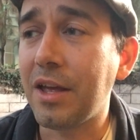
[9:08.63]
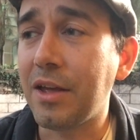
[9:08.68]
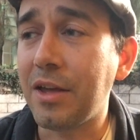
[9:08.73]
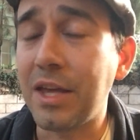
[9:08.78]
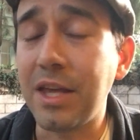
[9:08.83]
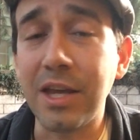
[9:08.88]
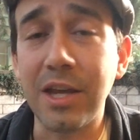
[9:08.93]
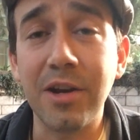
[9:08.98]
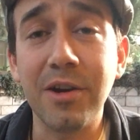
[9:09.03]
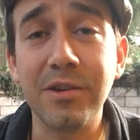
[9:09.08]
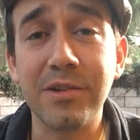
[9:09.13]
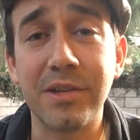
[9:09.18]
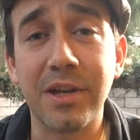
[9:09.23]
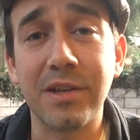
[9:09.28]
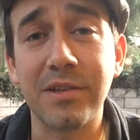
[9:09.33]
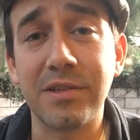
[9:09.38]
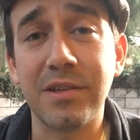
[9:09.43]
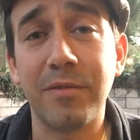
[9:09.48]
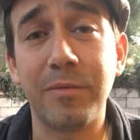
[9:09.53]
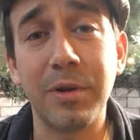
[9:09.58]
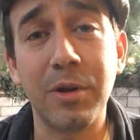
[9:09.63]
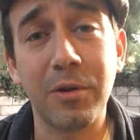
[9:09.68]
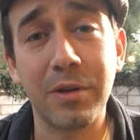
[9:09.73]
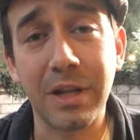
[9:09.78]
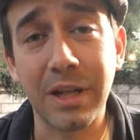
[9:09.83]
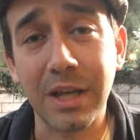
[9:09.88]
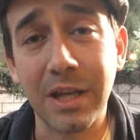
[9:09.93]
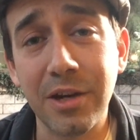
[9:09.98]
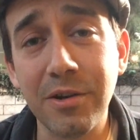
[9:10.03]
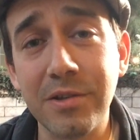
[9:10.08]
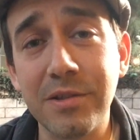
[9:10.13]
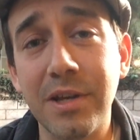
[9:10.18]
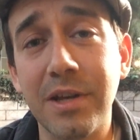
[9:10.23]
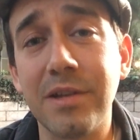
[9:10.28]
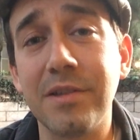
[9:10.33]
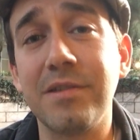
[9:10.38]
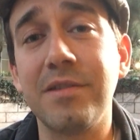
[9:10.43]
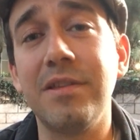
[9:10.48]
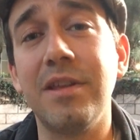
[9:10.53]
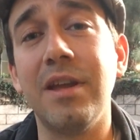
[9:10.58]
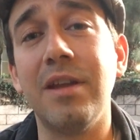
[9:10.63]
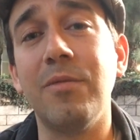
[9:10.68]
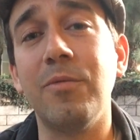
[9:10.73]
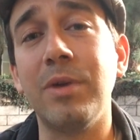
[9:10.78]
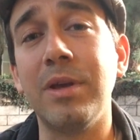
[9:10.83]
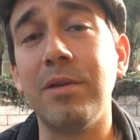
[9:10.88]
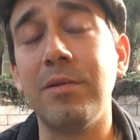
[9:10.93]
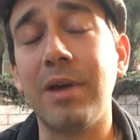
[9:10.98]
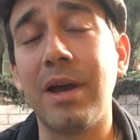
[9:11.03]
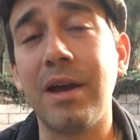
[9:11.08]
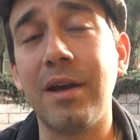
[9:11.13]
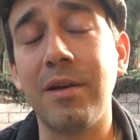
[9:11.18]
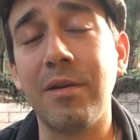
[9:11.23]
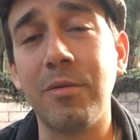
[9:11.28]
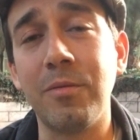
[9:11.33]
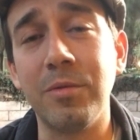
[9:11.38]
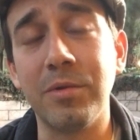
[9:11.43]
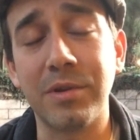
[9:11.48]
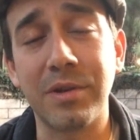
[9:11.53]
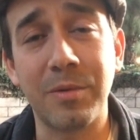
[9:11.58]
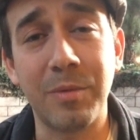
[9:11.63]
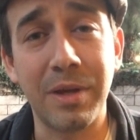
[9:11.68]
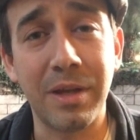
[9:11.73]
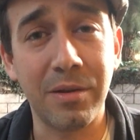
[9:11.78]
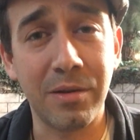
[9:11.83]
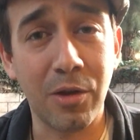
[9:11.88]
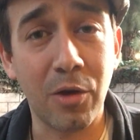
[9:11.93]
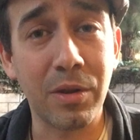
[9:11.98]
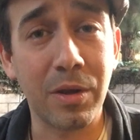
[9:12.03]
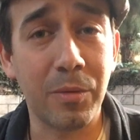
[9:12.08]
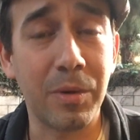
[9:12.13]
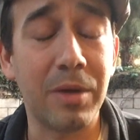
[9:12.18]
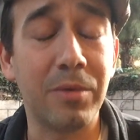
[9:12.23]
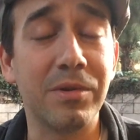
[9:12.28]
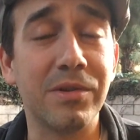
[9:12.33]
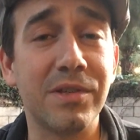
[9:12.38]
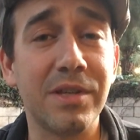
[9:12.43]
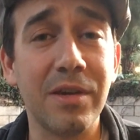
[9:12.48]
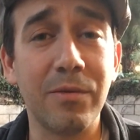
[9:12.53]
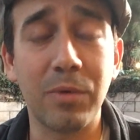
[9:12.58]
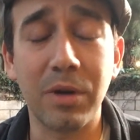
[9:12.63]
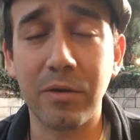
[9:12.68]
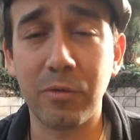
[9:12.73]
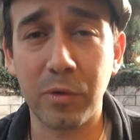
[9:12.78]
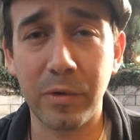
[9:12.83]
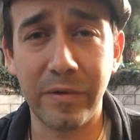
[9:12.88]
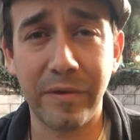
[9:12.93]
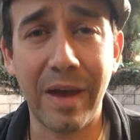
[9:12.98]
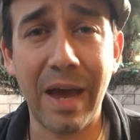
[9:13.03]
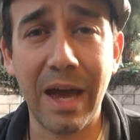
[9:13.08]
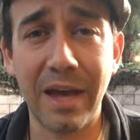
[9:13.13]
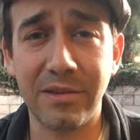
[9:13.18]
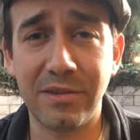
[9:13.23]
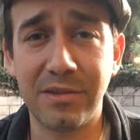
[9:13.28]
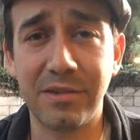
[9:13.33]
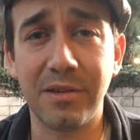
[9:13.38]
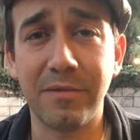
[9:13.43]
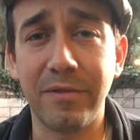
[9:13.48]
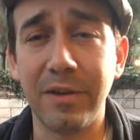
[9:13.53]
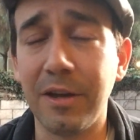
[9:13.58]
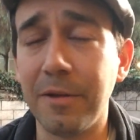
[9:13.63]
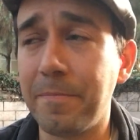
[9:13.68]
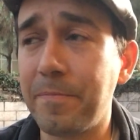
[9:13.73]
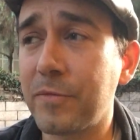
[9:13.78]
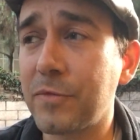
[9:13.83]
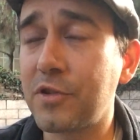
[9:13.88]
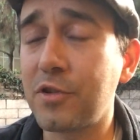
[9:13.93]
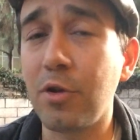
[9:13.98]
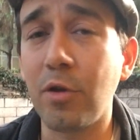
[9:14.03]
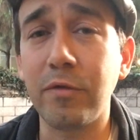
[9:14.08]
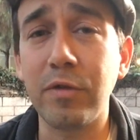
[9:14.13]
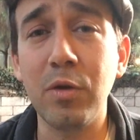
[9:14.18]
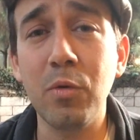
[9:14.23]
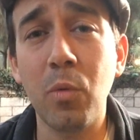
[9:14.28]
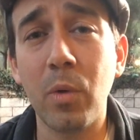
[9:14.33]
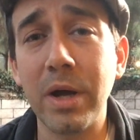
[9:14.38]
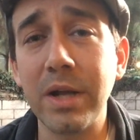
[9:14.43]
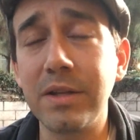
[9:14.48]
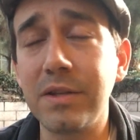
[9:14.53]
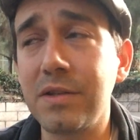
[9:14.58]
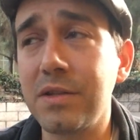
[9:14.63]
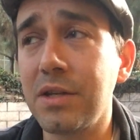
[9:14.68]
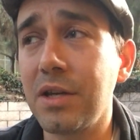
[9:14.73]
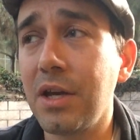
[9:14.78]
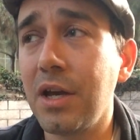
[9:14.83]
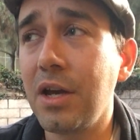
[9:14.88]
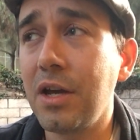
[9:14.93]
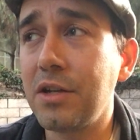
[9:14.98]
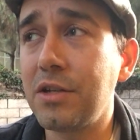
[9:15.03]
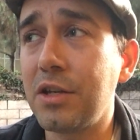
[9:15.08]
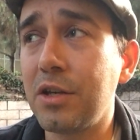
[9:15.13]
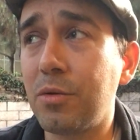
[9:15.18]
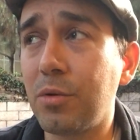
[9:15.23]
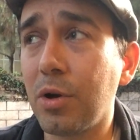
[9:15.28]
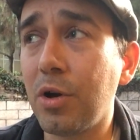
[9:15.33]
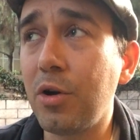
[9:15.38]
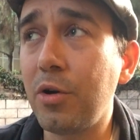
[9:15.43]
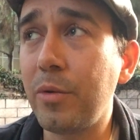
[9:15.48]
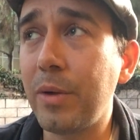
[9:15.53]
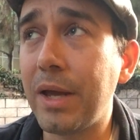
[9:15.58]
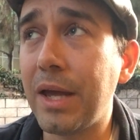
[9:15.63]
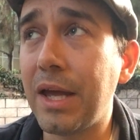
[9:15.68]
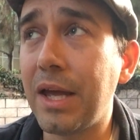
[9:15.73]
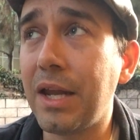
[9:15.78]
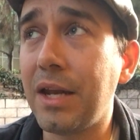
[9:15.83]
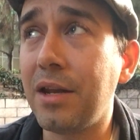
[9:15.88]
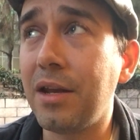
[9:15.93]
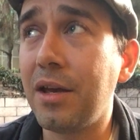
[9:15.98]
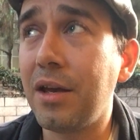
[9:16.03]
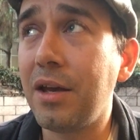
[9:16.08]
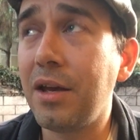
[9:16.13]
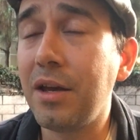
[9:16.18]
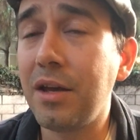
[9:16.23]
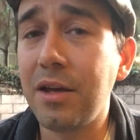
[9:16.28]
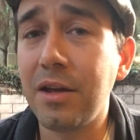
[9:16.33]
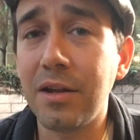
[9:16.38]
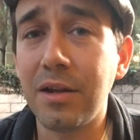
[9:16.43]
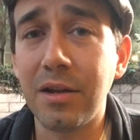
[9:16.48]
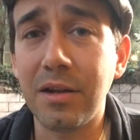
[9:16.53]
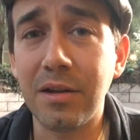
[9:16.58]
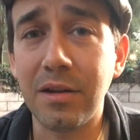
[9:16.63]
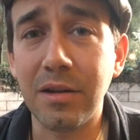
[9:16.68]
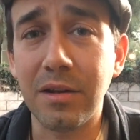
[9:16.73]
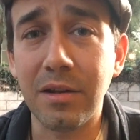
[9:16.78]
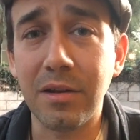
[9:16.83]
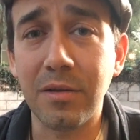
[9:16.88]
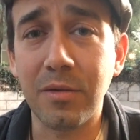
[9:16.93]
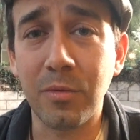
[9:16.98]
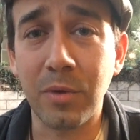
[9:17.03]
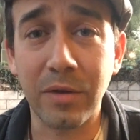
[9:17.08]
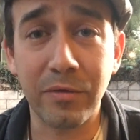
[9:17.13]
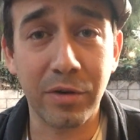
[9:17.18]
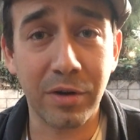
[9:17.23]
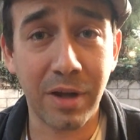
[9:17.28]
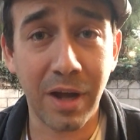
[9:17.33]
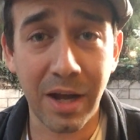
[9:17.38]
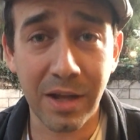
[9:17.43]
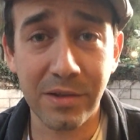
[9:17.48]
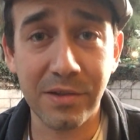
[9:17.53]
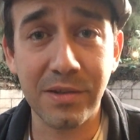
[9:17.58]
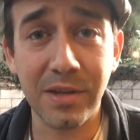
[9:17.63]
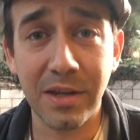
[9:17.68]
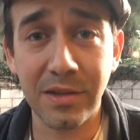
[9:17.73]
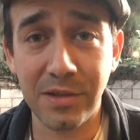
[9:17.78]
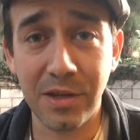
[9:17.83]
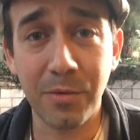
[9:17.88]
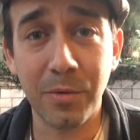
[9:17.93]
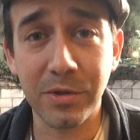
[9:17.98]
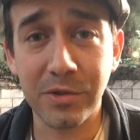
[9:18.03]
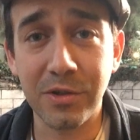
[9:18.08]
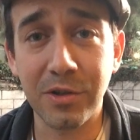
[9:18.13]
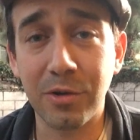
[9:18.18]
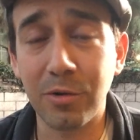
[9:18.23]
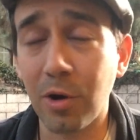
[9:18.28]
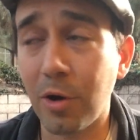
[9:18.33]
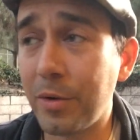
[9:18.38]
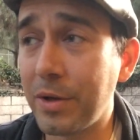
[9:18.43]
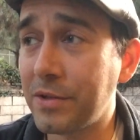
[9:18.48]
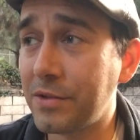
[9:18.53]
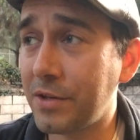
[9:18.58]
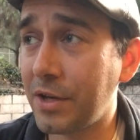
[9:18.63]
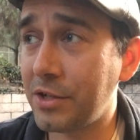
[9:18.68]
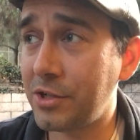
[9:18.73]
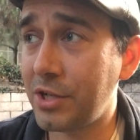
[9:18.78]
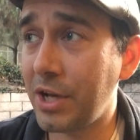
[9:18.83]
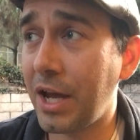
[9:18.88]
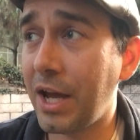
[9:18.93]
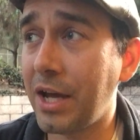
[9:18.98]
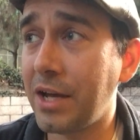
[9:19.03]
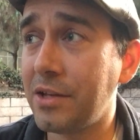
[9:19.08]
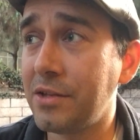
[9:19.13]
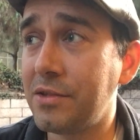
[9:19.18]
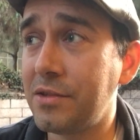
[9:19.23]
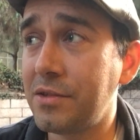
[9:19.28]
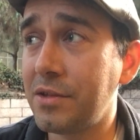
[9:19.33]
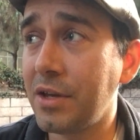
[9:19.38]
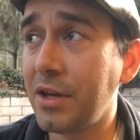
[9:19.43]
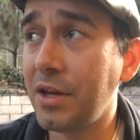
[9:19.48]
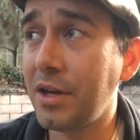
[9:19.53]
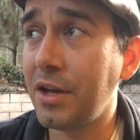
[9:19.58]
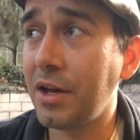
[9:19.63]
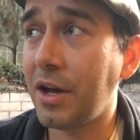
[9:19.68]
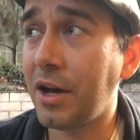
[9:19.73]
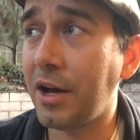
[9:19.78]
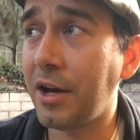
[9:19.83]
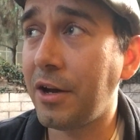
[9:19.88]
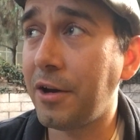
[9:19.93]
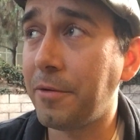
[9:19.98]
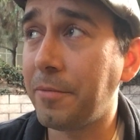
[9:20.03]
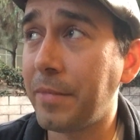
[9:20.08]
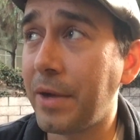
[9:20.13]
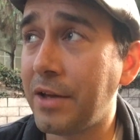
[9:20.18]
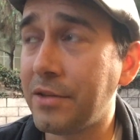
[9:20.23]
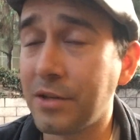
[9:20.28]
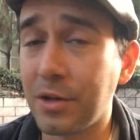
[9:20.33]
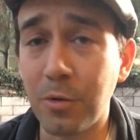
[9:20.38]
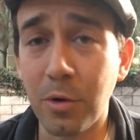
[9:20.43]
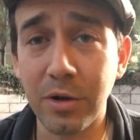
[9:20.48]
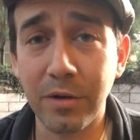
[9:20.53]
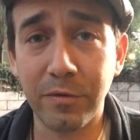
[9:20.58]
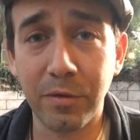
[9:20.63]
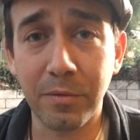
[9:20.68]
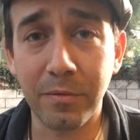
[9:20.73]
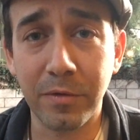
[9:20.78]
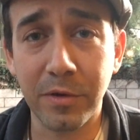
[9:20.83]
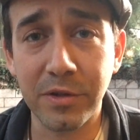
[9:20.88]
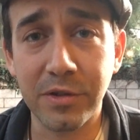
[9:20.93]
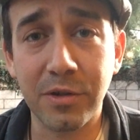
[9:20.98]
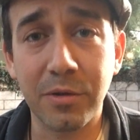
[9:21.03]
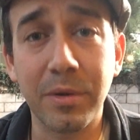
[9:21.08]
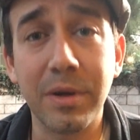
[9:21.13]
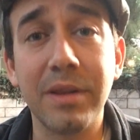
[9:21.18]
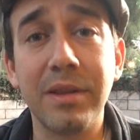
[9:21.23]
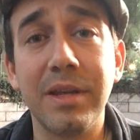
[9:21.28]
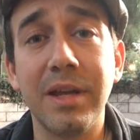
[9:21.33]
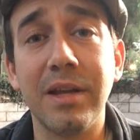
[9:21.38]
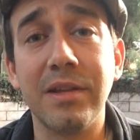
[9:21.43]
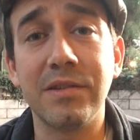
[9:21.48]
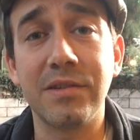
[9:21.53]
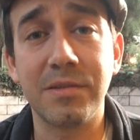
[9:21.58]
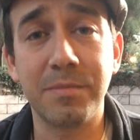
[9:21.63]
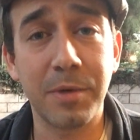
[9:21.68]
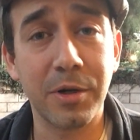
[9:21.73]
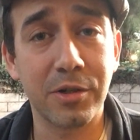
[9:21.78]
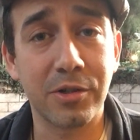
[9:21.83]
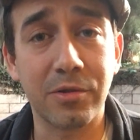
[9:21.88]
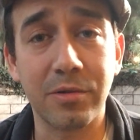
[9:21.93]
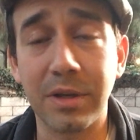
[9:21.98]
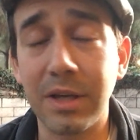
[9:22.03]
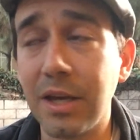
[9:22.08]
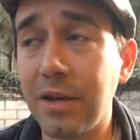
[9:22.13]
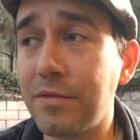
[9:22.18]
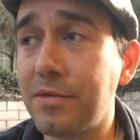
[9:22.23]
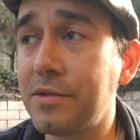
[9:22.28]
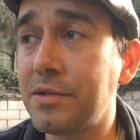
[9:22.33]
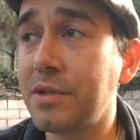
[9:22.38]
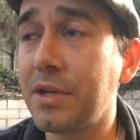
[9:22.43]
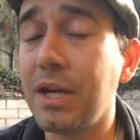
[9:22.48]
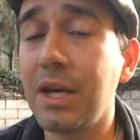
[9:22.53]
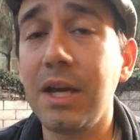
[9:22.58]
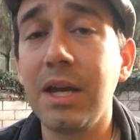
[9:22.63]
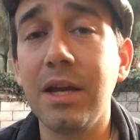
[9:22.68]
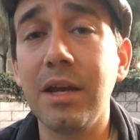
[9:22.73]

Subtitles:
he hears us. And if we know that he hears us, then we know that we receive whatever we've asked of him. So if you want to grow in whatever God says he wants you to grow in, such as I quoted from 1 Corinthians, spiritual gifts,